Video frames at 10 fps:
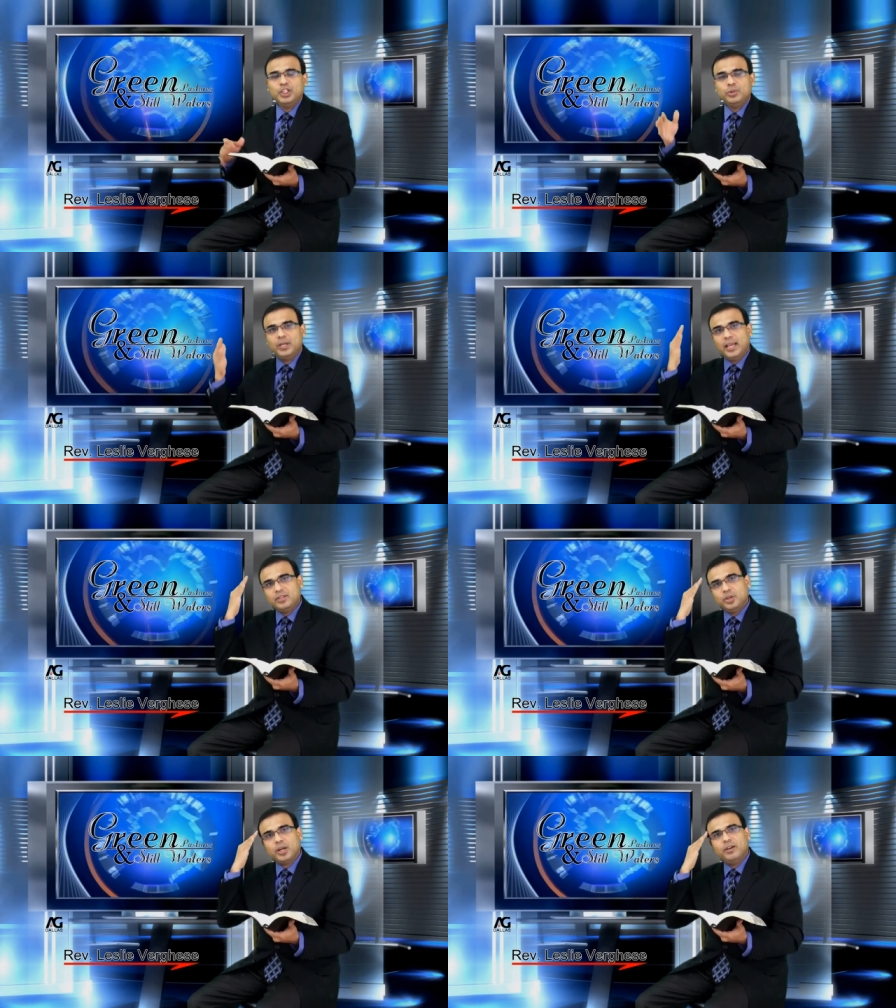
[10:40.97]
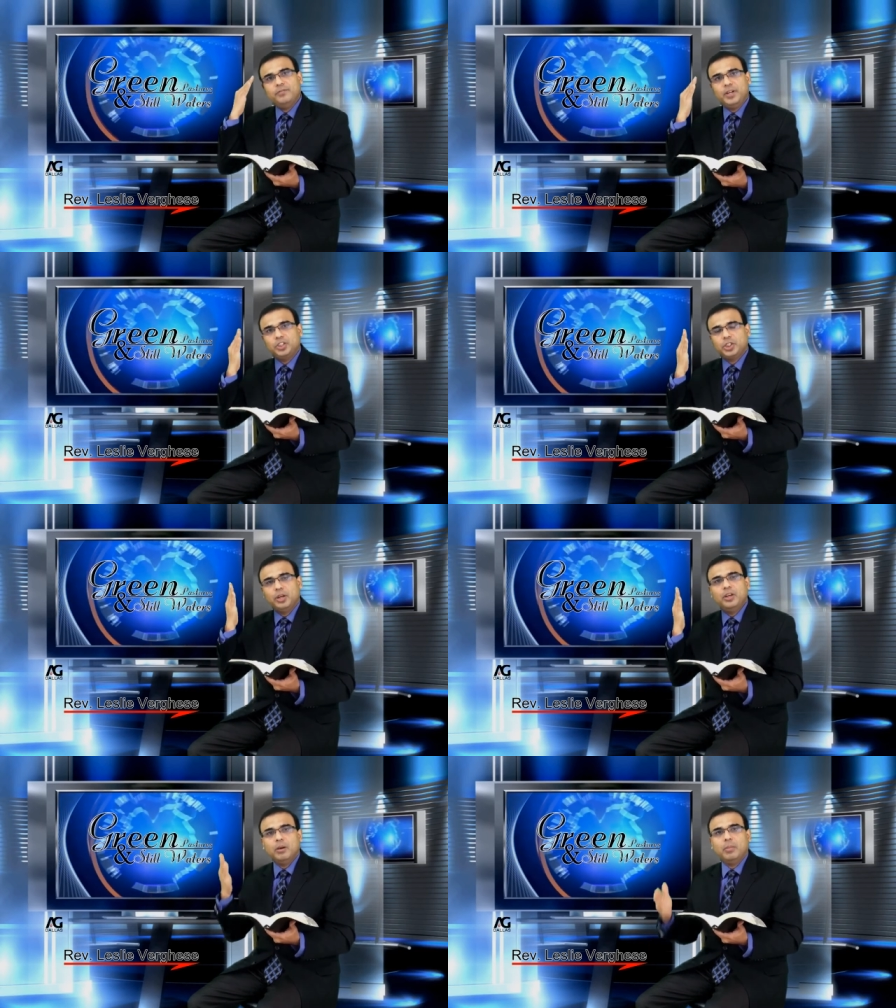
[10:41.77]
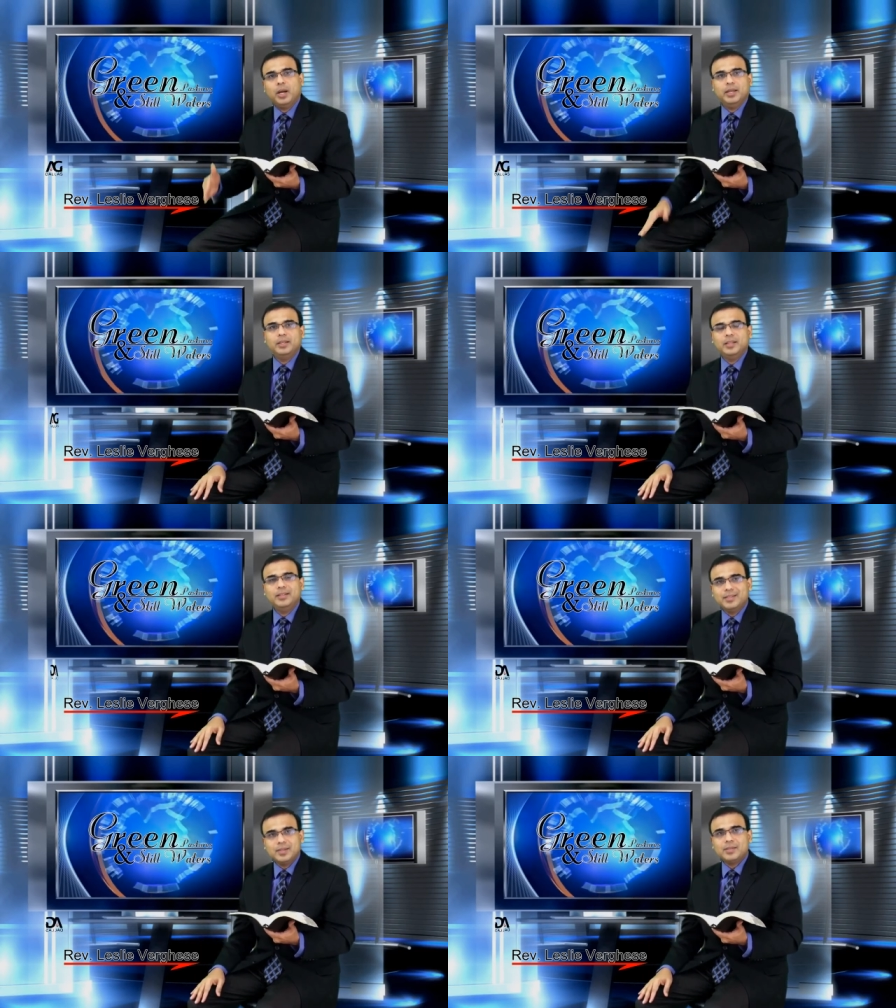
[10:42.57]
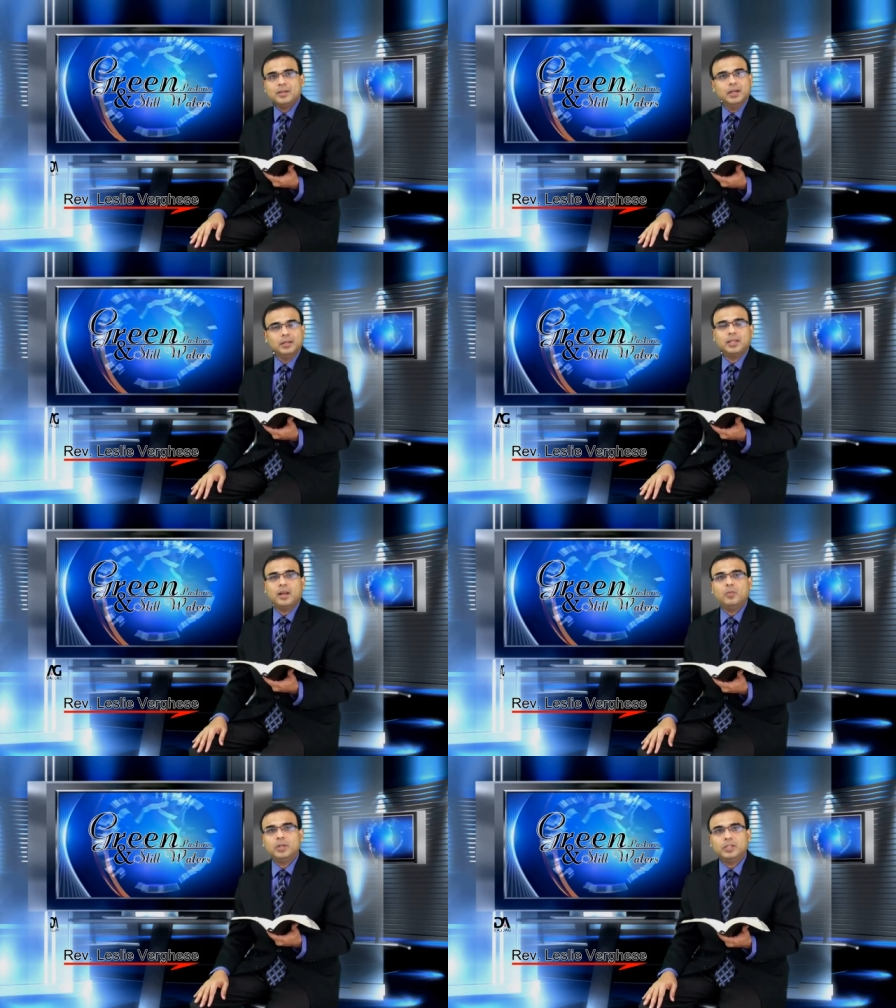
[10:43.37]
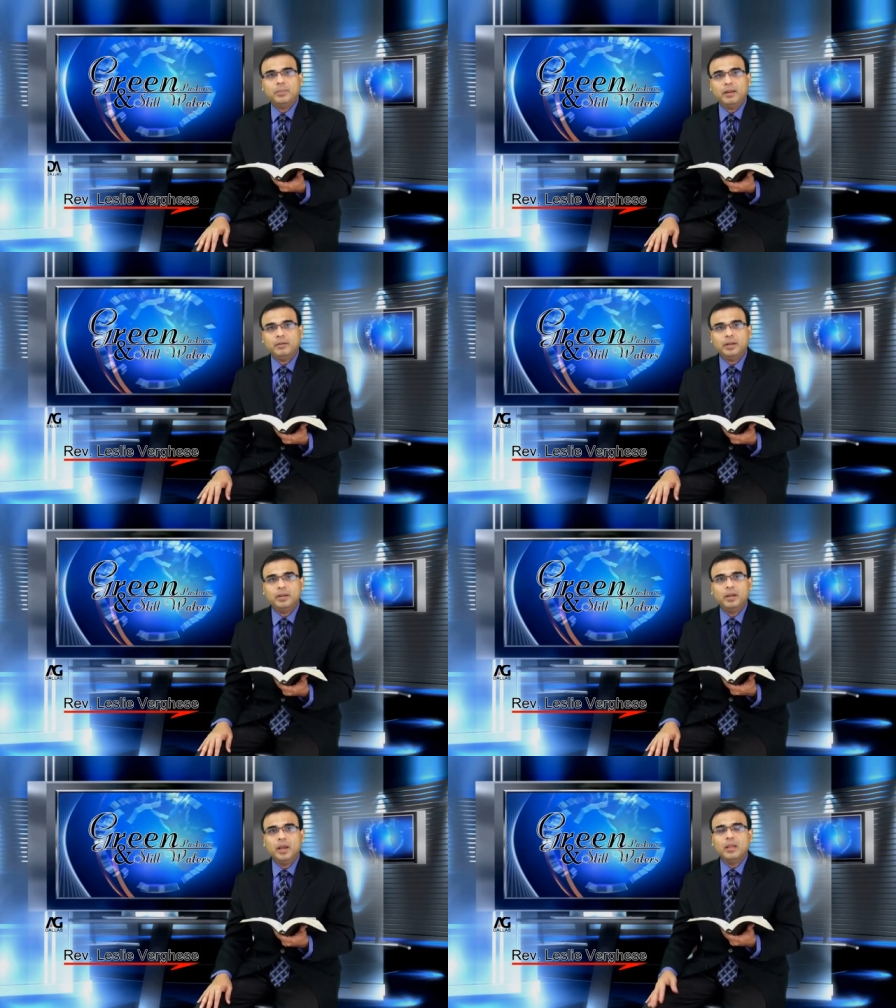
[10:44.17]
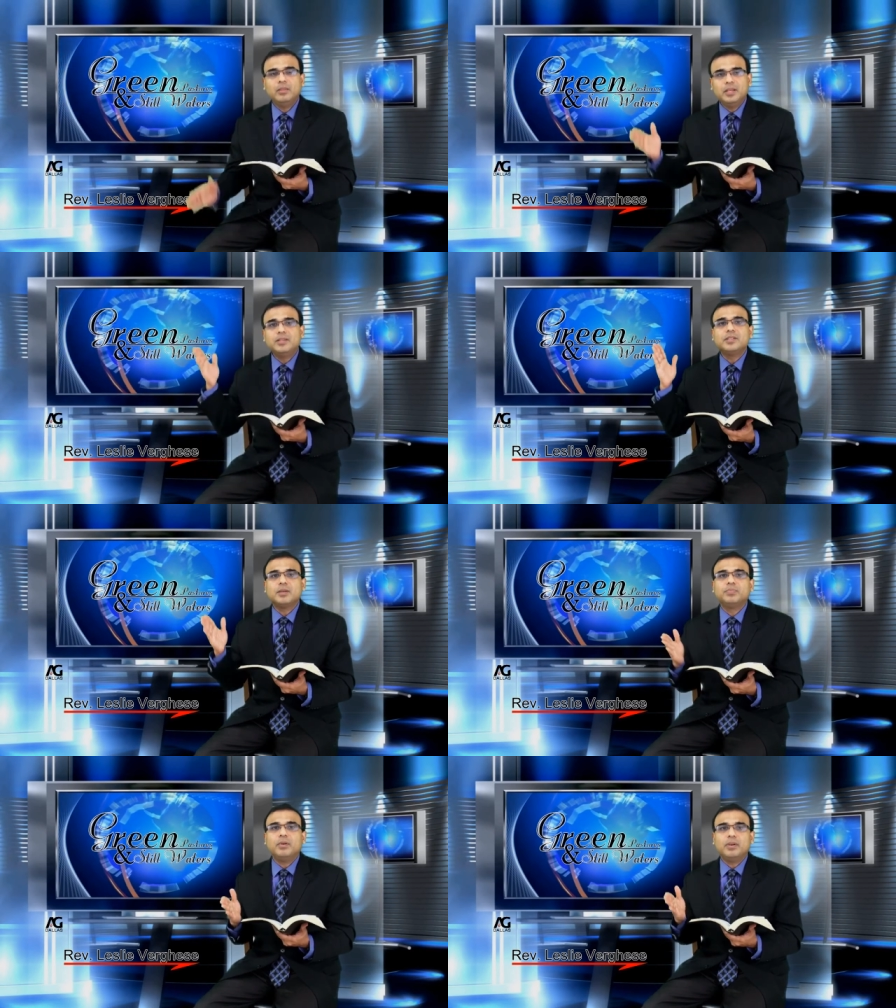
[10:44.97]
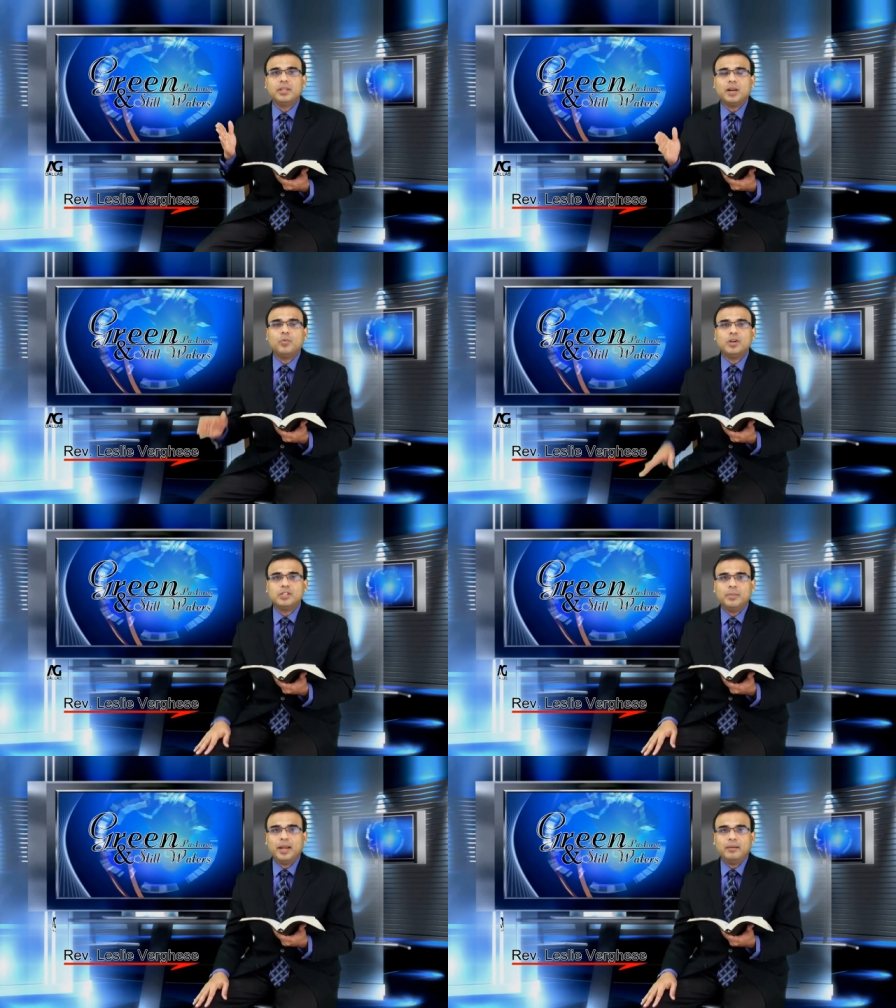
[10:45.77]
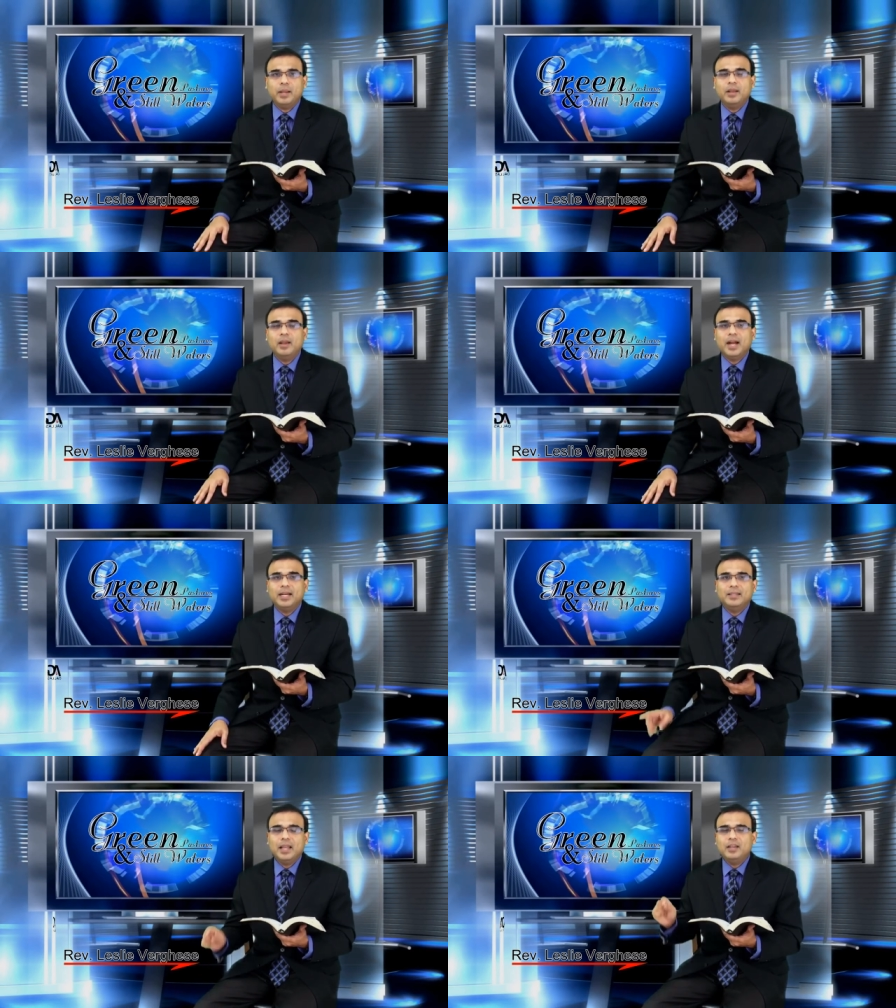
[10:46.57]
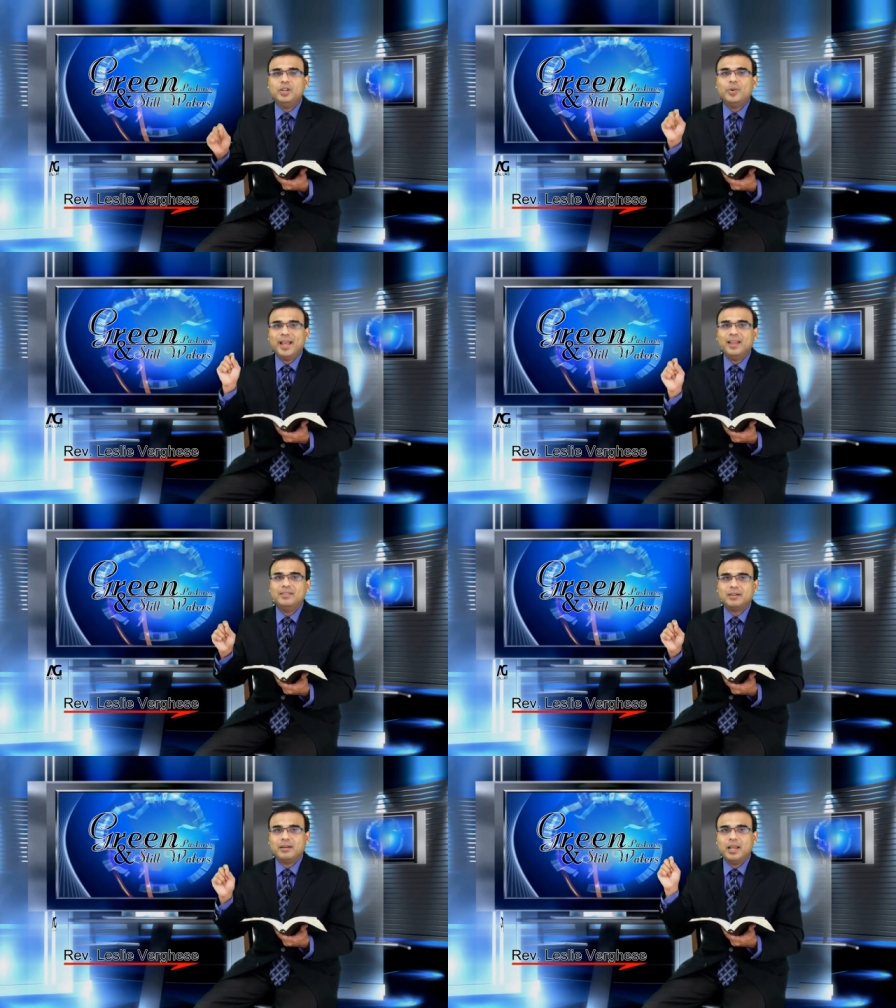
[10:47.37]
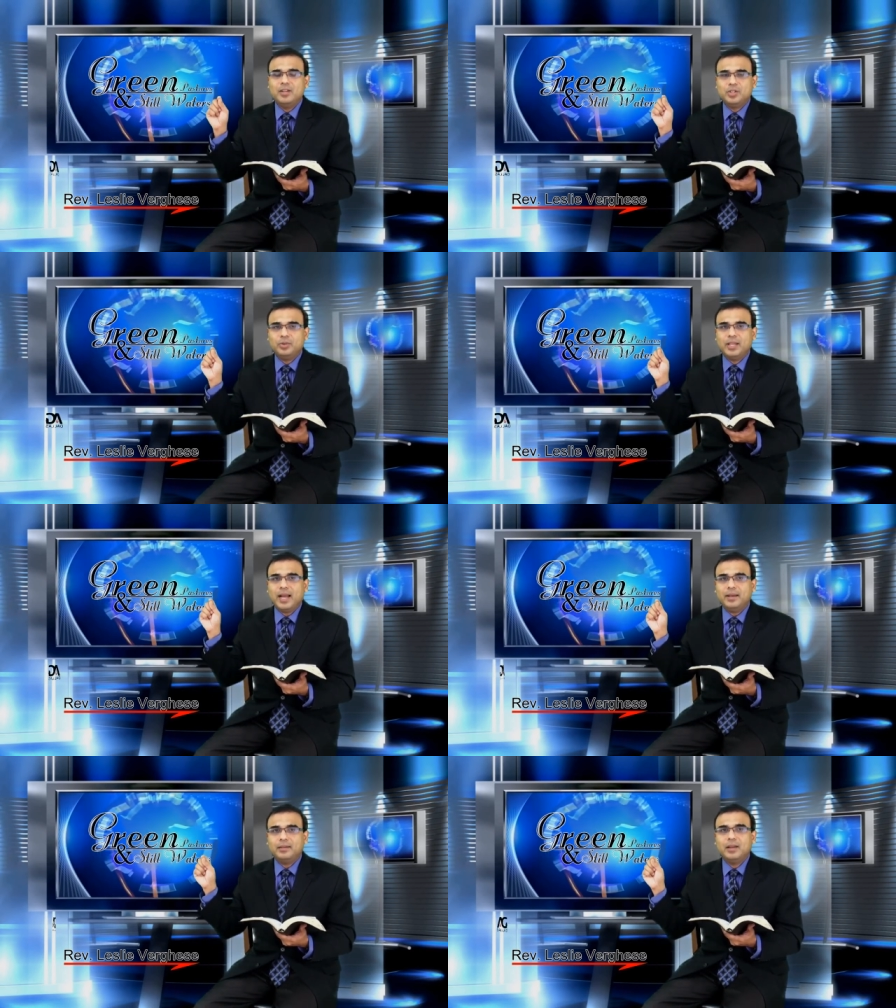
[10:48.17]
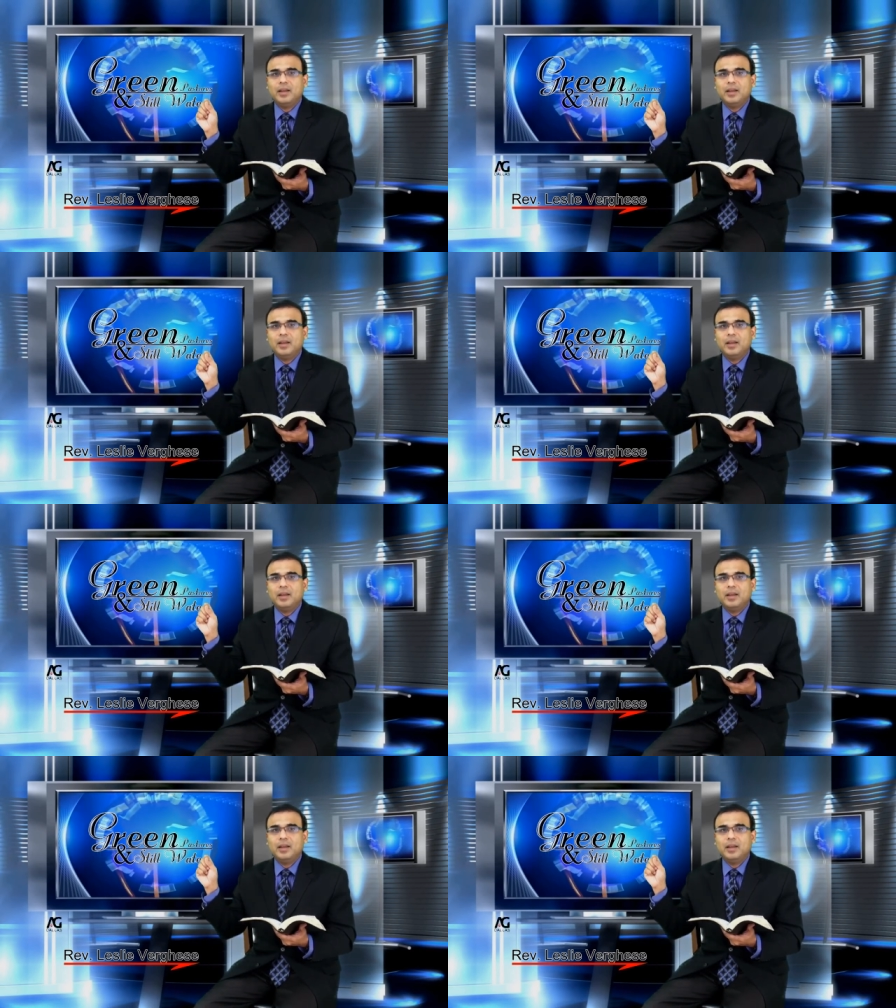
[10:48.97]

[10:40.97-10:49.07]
you get your conviction in your mind that this is a girl that I want to marry, this is a boy that I want to marry, and then you enter into that